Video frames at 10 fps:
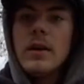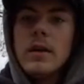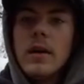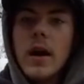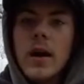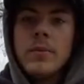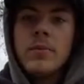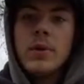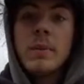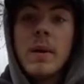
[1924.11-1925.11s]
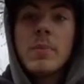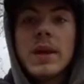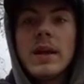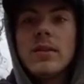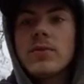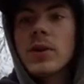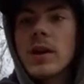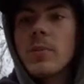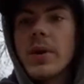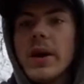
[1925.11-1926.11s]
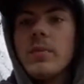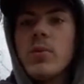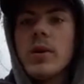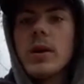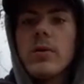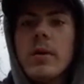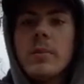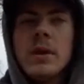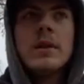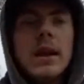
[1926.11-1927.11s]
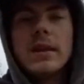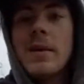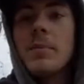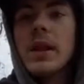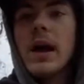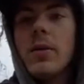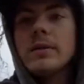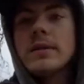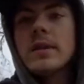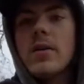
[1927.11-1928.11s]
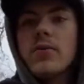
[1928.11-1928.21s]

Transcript: with my plans of trying to buy up more equipment like that plow and stuff.